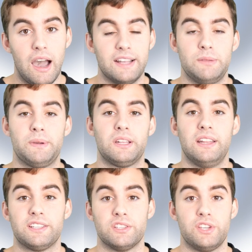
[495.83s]
I typically
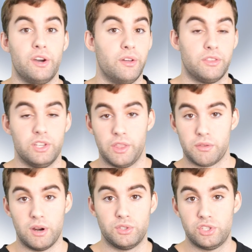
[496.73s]
like to
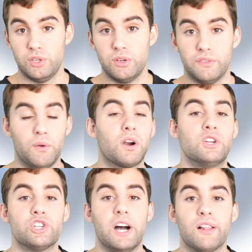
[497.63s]
throw $200 to
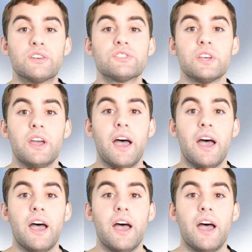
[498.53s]
$400